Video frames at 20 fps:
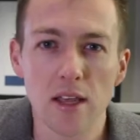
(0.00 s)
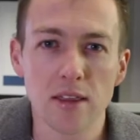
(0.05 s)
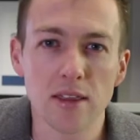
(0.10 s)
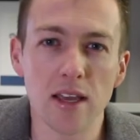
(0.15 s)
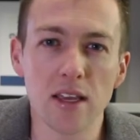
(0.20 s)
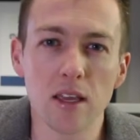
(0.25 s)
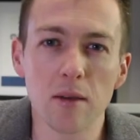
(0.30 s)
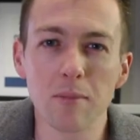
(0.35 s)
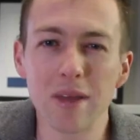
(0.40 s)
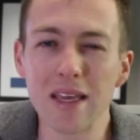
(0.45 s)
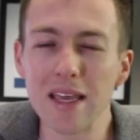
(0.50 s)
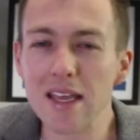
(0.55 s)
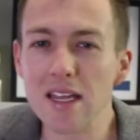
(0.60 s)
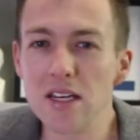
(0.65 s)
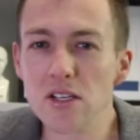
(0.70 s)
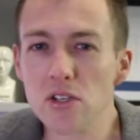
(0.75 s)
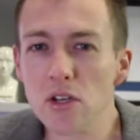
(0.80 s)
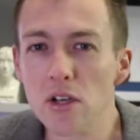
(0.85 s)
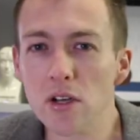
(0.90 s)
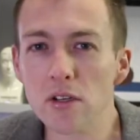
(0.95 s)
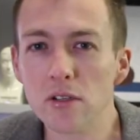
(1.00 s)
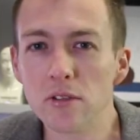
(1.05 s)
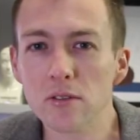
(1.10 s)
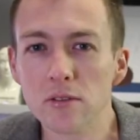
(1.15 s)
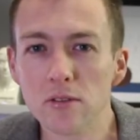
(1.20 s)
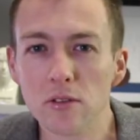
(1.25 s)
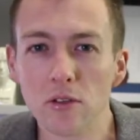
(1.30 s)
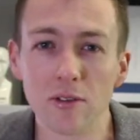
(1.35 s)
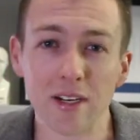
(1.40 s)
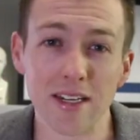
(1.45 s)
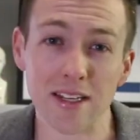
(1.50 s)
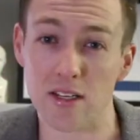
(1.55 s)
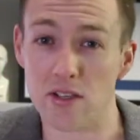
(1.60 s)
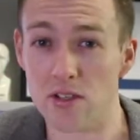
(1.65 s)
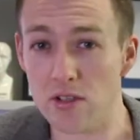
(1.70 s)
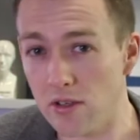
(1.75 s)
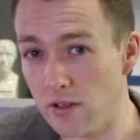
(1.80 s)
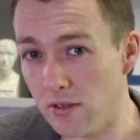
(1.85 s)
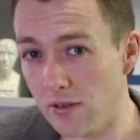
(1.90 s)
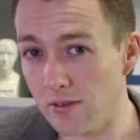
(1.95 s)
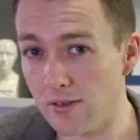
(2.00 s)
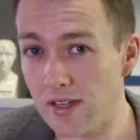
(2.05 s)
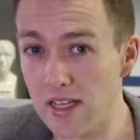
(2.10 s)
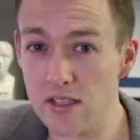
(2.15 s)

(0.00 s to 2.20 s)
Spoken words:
They can be internal or external,